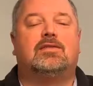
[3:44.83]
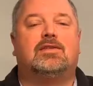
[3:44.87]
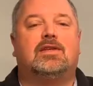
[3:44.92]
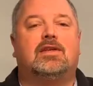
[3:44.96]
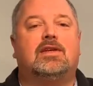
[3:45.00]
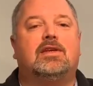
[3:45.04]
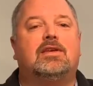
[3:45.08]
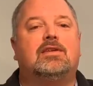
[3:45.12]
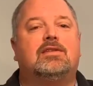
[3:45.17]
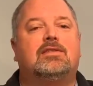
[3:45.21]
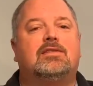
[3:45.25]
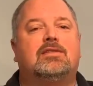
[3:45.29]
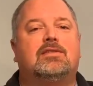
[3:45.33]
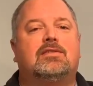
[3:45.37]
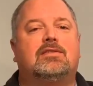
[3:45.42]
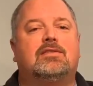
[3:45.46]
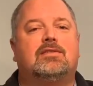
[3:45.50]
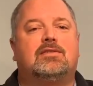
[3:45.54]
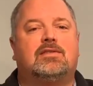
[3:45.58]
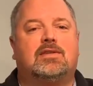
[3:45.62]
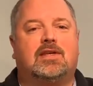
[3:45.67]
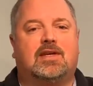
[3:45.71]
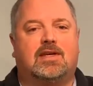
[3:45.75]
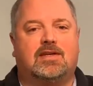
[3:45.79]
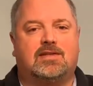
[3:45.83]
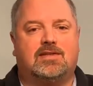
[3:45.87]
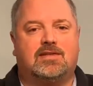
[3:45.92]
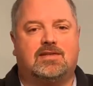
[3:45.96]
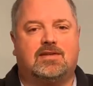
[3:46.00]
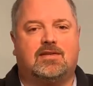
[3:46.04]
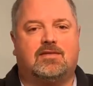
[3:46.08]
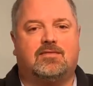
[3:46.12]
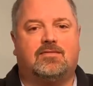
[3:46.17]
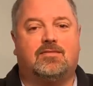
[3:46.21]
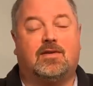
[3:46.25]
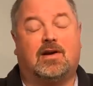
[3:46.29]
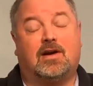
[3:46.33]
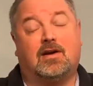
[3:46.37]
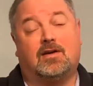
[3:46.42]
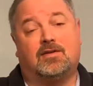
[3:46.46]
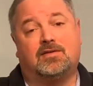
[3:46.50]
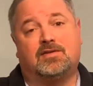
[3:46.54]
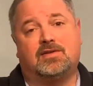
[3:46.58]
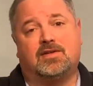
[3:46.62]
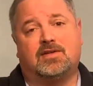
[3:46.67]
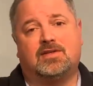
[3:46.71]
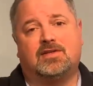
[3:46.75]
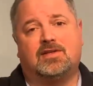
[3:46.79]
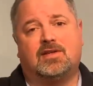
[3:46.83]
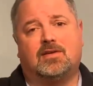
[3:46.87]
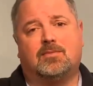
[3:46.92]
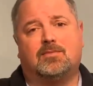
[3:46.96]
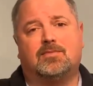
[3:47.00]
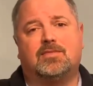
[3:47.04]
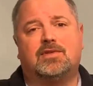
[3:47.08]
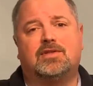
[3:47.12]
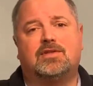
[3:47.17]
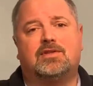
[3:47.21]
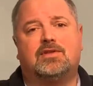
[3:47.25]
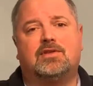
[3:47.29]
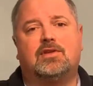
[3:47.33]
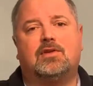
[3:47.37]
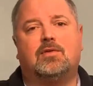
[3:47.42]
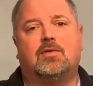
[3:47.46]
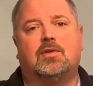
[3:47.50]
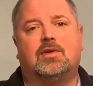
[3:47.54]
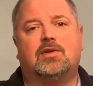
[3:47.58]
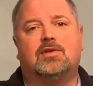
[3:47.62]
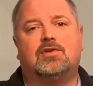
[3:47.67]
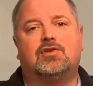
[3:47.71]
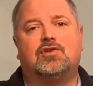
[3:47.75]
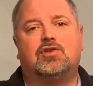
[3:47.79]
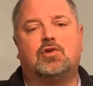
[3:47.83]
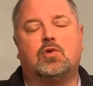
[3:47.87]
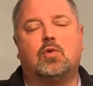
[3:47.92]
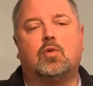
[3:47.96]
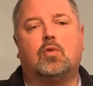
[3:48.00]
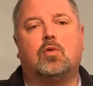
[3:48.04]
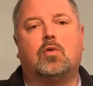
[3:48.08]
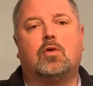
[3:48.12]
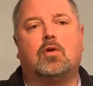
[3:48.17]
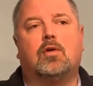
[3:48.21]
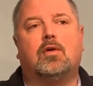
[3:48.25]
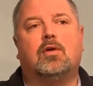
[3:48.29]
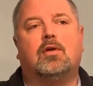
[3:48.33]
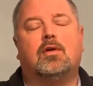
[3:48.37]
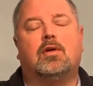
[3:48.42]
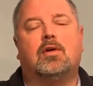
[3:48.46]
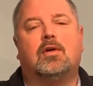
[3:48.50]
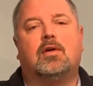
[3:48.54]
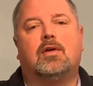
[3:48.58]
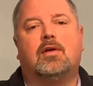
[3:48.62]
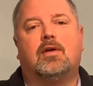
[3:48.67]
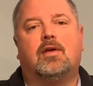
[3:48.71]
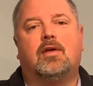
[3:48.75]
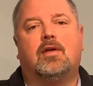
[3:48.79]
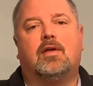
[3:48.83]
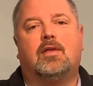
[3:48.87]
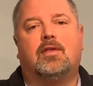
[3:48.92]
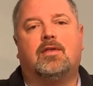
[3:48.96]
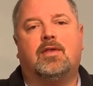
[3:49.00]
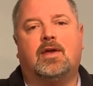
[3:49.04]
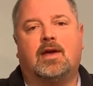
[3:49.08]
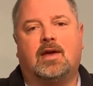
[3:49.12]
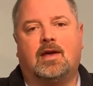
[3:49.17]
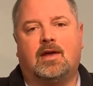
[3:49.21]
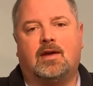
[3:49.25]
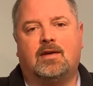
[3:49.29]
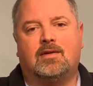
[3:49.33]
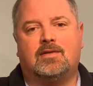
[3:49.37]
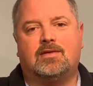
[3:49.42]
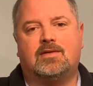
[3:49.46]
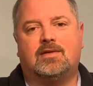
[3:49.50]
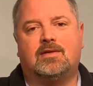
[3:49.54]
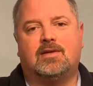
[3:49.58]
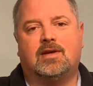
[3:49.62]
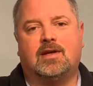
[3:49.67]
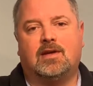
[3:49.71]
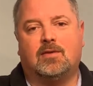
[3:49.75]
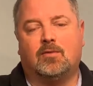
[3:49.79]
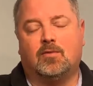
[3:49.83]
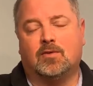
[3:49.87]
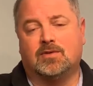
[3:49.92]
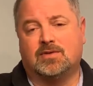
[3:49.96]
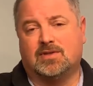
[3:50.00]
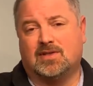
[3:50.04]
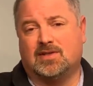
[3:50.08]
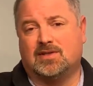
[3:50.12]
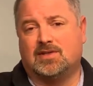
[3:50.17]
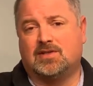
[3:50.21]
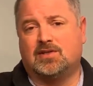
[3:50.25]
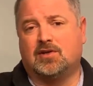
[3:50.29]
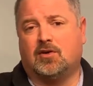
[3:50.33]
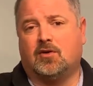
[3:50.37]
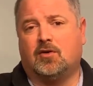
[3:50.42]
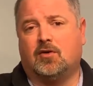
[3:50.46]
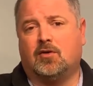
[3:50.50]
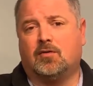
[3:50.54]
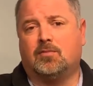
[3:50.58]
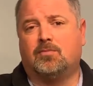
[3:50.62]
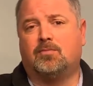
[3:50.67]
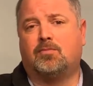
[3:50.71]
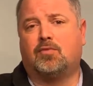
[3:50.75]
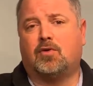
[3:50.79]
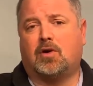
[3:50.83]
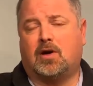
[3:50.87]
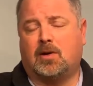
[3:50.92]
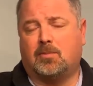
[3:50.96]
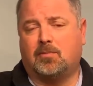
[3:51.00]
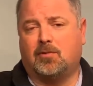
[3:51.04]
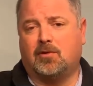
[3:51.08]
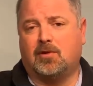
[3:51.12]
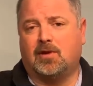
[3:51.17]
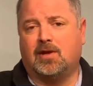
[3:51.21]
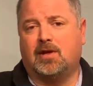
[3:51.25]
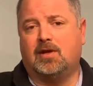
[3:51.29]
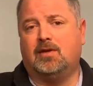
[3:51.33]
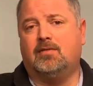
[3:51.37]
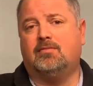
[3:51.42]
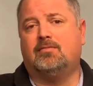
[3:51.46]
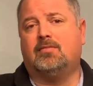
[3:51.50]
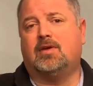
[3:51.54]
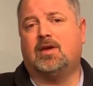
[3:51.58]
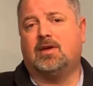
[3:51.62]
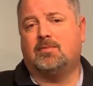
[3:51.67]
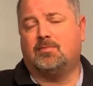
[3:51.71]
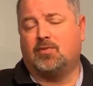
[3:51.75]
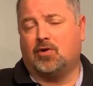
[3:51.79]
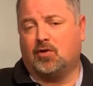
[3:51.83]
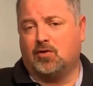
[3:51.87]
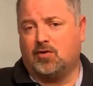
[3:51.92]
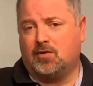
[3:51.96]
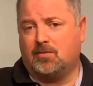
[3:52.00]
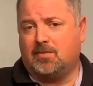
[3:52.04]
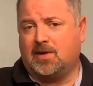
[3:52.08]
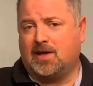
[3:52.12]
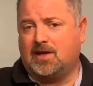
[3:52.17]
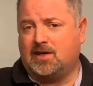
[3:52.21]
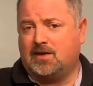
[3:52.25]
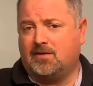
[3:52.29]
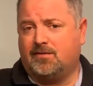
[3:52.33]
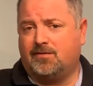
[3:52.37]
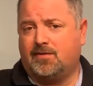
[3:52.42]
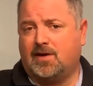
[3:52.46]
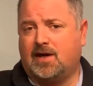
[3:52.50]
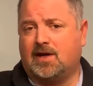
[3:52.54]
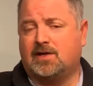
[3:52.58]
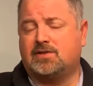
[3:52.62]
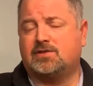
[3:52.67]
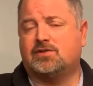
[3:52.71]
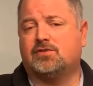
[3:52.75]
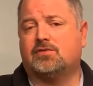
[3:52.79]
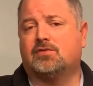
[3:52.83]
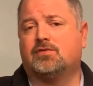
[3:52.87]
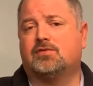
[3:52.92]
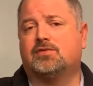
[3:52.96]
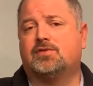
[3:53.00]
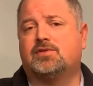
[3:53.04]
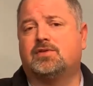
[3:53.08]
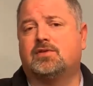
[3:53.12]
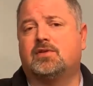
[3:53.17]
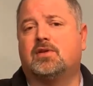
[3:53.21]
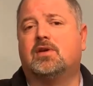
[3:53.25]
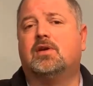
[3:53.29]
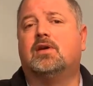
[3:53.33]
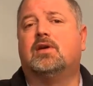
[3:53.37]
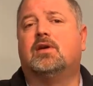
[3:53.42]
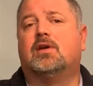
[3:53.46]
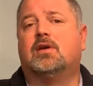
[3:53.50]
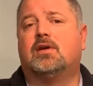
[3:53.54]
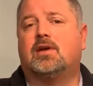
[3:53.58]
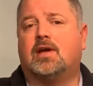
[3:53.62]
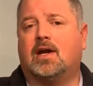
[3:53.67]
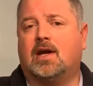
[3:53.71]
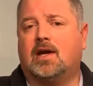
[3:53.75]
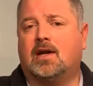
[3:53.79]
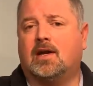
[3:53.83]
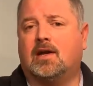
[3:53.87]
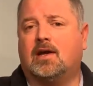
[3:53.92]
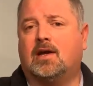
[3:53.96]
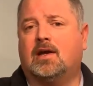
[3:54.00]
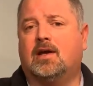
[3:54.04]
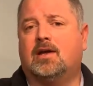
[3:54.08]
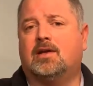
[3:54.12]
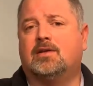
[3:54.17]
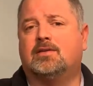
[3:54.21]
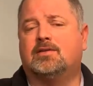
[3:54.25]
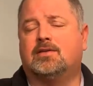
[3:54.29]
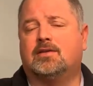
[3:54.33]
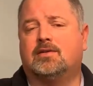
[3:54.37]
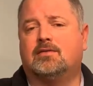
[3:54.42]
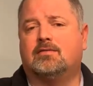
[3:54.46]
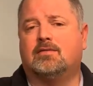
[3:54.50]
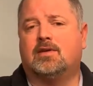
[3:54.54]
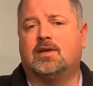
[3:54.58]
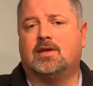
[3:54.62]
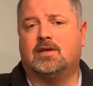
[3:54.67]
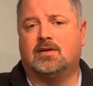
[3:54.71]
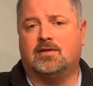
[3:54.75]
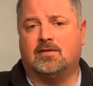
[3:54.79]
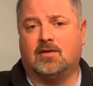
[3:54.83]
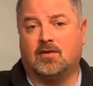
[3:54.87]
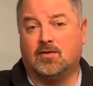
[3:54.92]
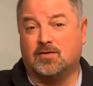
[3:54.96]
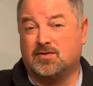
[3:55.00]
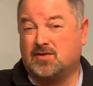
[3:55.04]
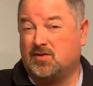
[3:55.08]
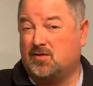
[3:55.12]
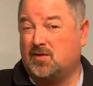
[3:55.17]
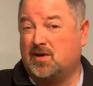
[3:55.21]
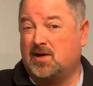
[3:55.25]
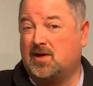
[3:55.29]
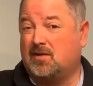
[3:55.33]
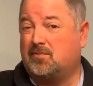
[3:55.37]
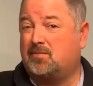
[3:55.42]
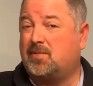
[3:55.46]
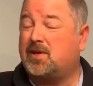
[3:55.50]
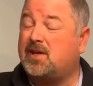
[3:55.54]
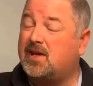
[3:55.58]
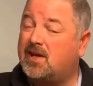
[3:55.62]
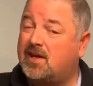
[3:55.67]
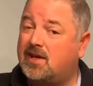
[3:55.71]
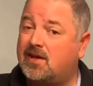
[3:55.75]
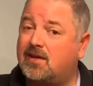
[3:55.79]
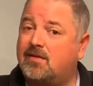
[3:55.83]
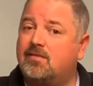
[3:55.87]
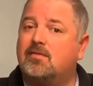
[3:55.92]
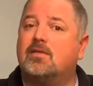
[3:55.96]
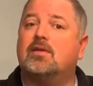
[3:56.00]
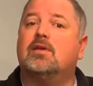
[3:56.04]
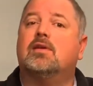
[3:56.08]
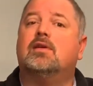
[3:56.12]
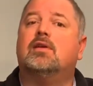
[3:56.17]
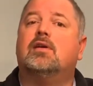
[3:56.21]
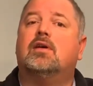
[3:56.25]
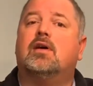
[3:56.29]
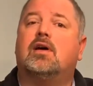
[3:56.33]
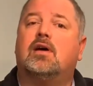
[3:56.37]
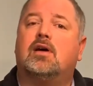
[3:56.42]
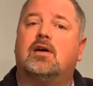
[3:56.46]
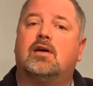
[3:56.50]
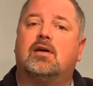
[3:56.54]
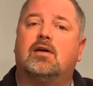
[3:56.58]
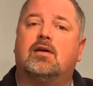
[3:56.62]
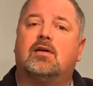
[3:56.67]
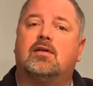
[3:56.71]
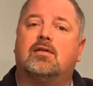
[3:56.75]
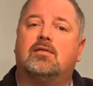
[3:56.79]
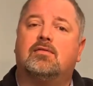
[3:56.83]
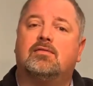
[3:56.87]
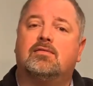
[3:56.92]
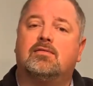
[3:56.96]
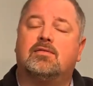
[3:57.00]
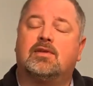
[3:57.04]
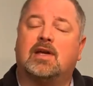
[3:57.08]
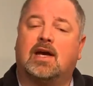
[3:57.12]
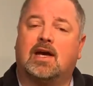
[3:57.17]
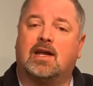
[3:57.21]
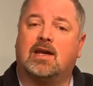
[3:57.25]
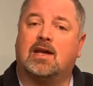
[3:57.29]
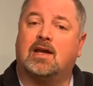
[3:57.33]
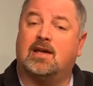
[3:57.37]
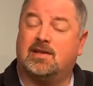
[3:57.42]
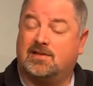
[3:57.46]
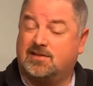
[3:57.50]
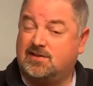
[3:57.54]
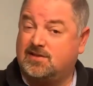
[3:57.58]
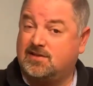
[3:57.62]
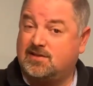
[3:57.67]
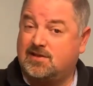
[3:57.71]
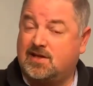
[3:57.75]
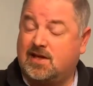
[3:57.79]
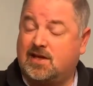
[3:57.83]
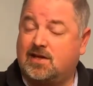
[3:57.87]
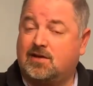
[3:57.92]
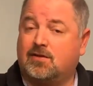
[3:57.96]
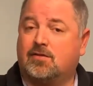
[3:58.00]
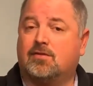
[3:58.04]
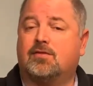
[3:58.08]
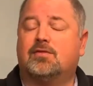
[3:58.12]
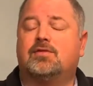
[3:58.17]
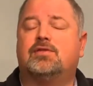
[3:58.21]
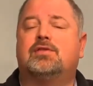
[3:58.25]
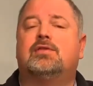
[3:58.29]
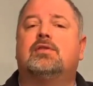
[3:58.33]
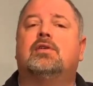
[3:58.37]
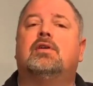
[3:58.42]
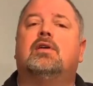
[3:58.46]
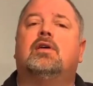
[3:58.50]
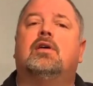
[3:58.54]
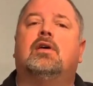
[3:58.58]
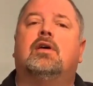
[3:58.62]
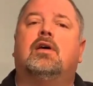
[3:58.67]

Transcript: Cities test fire systems to ensure that it was installed properly and per the manufacturer's guidelines and also NFPA guidelines and standards.